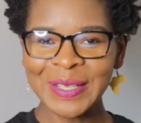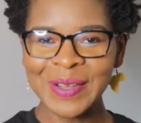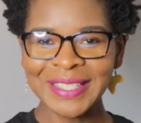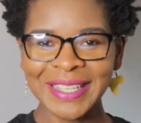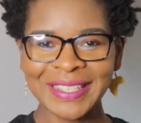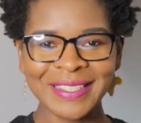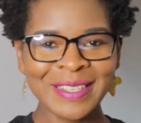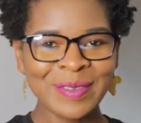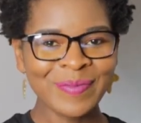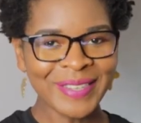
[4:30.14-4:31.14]
content,
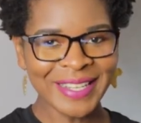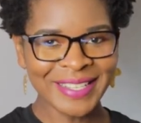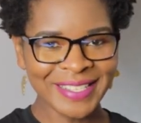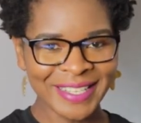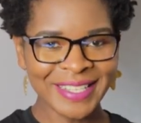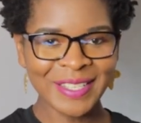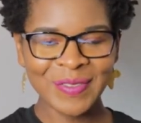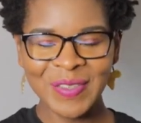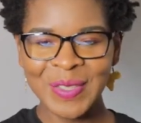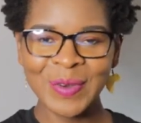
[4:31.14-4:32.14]
please share
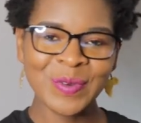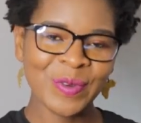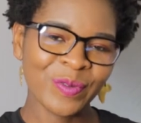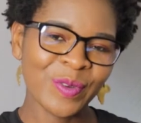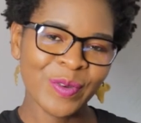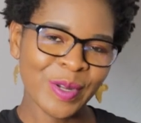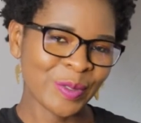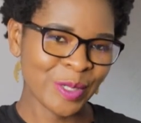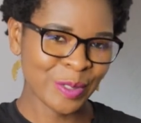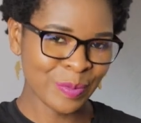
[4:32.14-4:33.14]
this video on your favorite
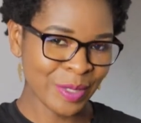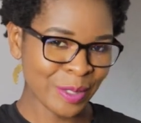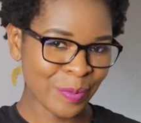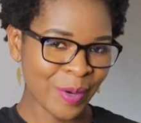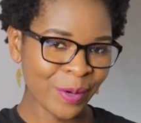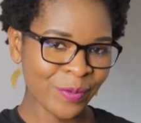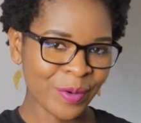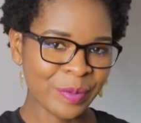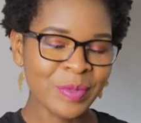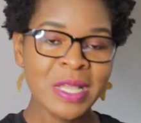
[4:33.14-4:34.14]
social media
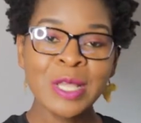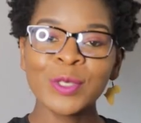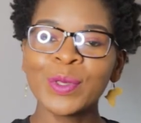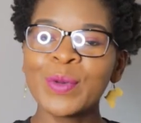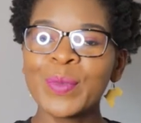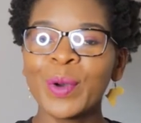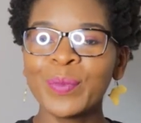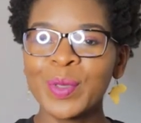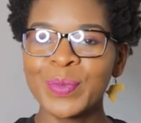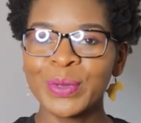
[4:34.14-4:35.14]
platform so the more
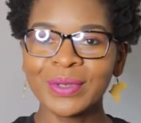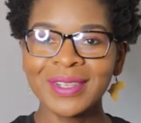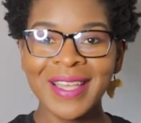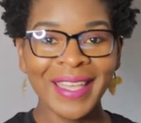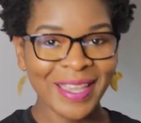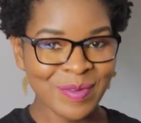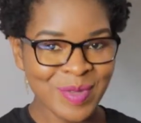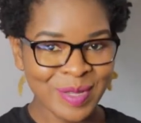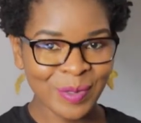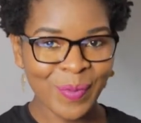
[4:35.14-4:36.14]
people can
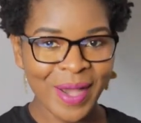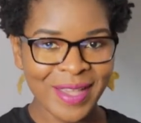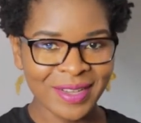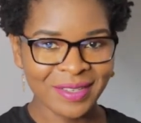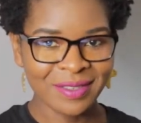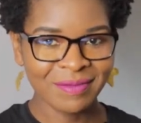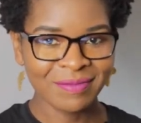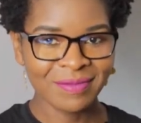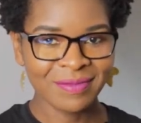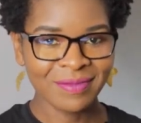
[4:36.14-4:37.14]
be inspired.
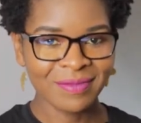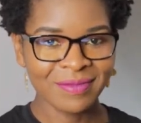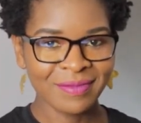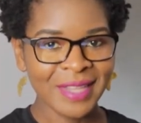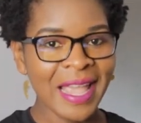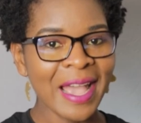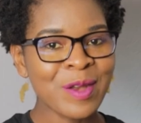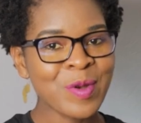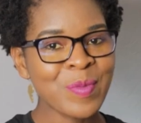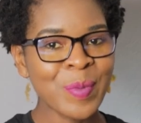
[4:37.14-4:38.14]

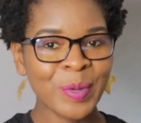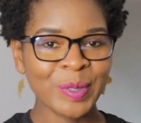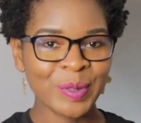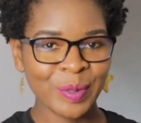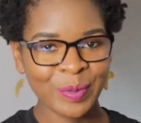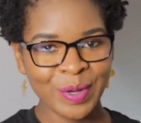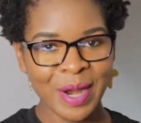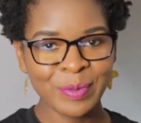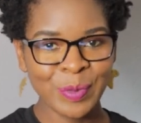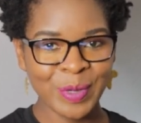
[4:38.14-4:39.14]
And remember to
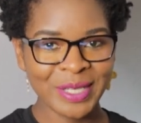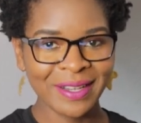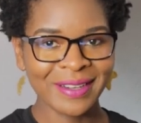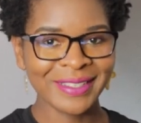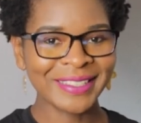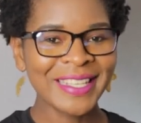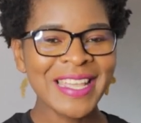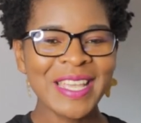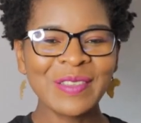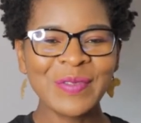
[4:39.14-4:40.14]
subscribe to my channel
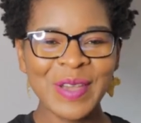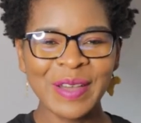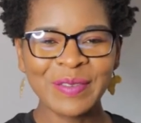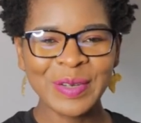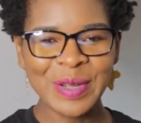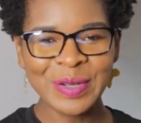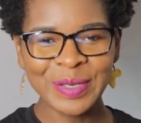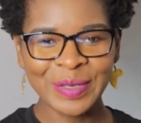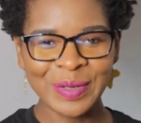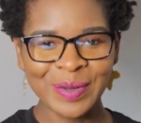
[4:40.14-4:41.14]
if you haven't done
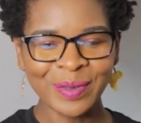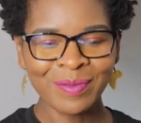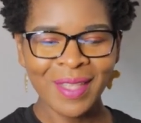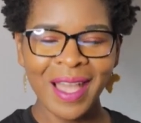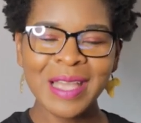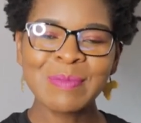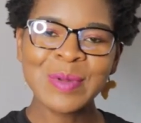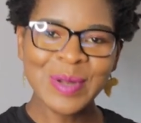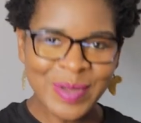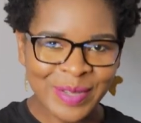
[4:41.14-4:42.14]
so. I
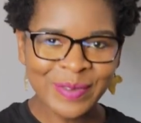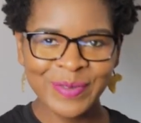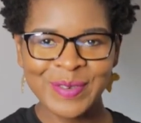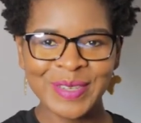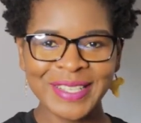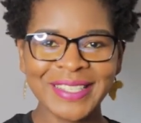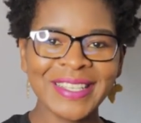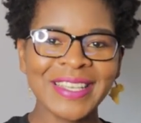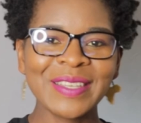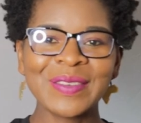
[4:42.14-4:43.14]
am looking forward to
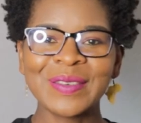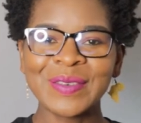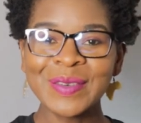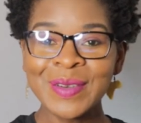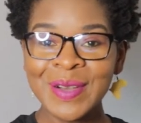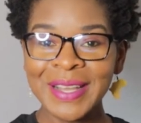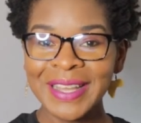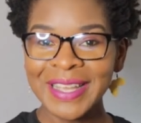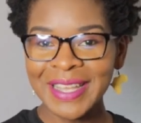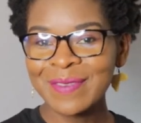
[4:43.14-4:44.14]
seeing you
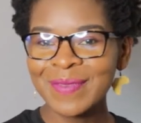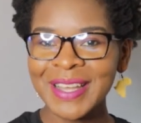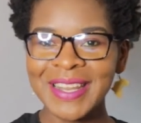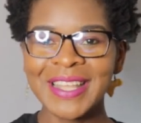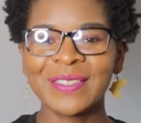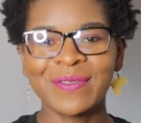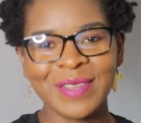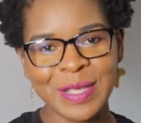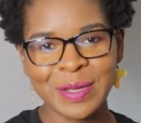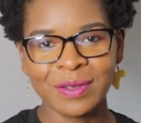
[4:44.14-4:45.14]
in my next
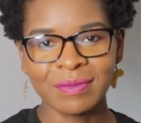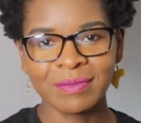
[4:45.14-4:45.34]
video,